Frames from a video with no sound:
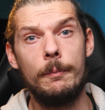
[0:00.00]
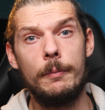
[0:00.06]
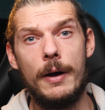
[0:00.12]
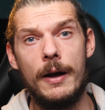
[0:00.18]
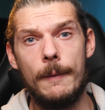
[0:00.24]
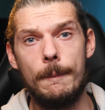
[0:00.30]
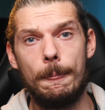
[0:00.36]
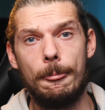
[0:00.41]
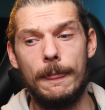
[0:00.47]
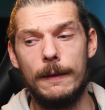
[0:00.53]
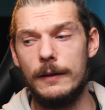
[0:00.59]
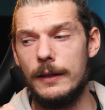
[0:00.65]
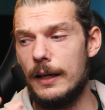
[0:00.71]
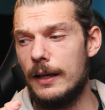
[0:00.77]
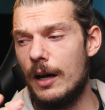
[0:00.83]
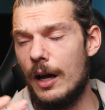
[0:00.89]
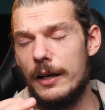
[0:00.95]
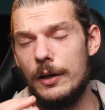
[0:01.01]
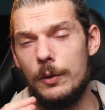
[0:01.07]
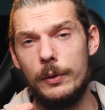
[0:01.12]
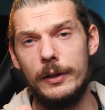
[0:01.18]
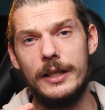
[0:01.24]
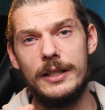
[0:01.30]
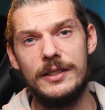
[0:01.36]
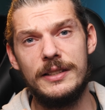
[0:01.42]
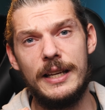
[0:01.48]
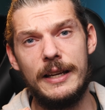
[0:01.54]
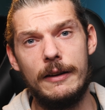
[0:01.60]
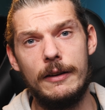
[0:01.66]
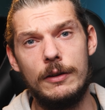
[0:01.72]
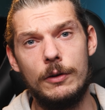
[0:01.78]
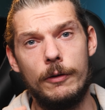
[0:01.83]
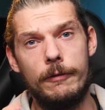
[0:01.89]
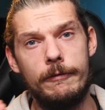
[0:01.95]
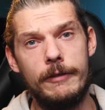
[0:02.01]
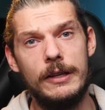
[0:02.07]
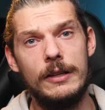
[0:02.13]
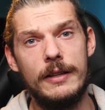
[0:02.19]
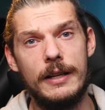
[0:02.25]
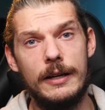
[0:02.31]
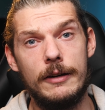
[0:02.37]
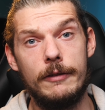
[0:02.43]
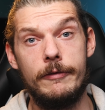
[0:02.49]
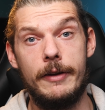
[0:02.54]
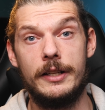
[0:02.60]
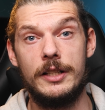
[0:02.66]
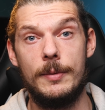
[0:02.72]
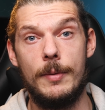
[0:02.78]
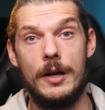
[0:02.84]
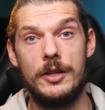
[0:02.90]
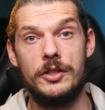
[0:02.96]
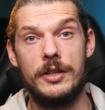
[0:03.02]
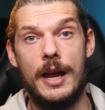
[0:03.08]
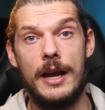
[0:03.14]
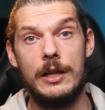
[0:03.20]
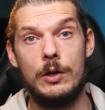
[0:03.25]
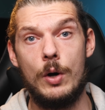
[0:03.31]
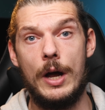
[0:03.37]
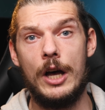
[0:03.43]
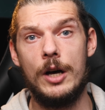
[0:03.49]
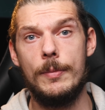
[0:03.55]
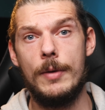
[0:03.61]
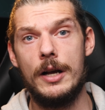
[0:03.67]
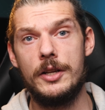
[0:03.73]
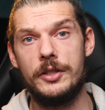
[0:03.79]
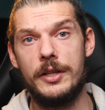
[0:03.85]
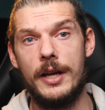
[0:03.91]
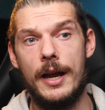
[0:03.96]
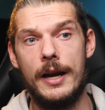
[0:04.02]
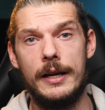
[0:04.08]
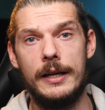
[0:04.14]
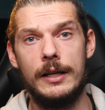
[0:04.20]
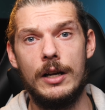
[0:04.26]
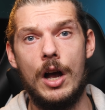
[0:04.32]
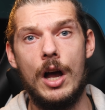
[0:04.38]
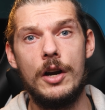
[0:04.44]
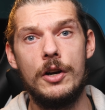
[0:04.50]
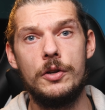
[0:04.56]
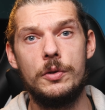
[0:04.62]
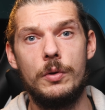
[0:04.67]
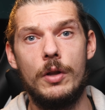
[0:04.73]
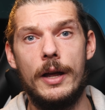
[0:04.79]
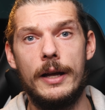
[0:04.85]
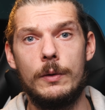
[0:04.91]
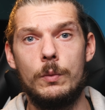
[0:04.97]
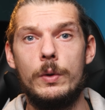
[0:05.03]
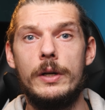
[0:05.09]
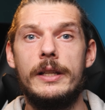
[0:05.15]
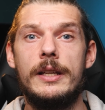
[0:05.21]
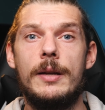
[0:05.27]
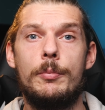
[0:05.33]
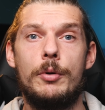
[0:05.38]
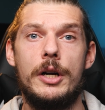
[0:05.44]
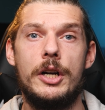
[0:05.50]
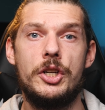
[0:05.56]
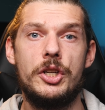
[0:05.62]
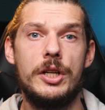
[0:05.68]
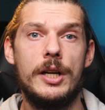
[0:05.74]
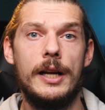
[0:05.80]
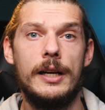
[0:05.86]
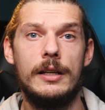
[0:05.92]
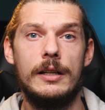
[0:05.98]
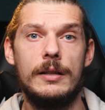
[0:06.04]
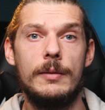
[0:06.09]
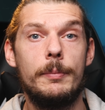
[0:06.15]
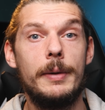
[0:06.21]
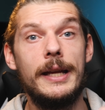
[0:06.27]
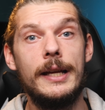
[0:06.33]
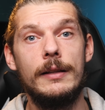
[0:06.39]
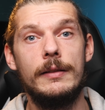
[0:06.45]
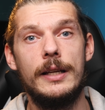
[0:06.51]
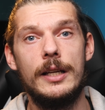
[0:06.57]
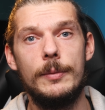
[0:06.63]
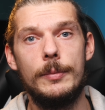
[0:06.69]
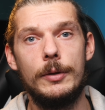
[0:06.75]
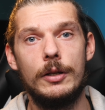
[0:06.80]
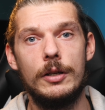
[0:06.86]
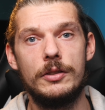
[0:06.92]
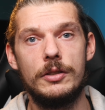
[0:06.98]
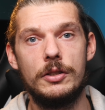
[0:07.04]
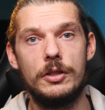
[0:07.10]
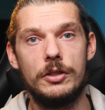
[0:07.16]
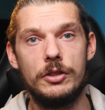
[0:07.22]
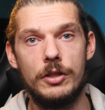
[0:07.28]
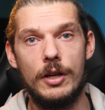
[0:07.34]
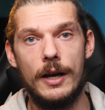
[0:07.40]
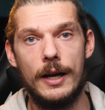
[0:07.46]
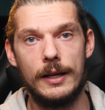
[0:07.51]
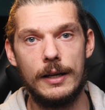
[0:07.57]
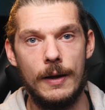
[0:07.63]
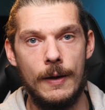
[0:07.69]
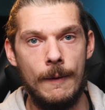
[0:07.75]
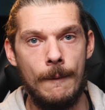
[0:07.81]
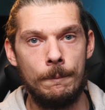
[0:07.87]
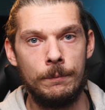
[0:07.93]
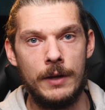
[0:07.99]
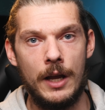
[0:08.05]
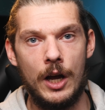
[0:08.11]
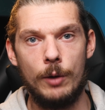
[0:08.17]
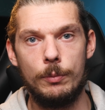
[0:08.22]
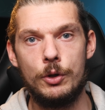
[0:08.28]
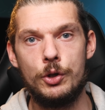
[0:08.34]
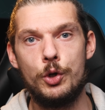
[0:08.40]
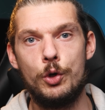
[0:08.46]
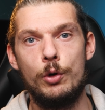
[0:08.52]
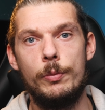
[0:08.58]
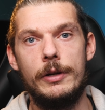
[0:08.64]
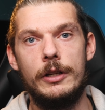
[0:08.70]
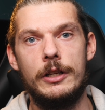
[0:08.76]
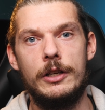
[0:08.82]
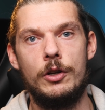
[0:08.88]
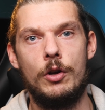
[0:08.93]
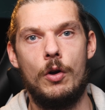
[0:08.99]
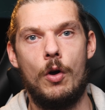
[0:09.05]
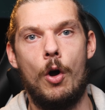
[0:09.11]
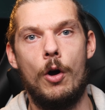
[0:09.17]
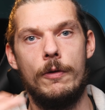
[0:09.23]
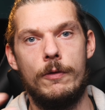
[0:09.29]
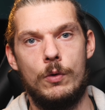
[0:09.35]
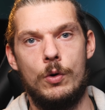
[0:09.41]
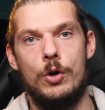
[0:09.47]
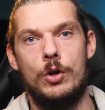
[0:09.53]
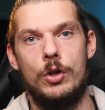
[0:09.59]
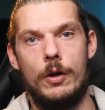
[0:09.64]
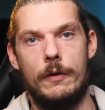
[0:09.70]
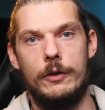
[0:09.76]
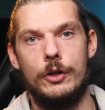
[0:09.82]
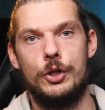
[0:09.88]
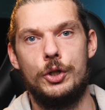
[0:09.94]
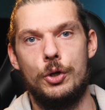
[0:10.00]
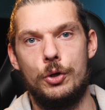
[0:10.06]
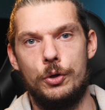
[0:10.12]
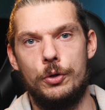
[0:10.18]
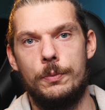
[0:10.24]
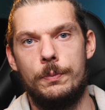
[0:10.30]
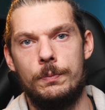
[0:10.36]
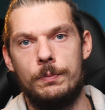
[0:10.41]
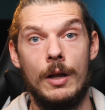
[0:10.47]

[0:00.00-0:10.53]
But yeah, I didn't really see it or feel that it affected my skating or helped my skating. I just like really appreciated it being there because it just like helped the durability overall of the shoe.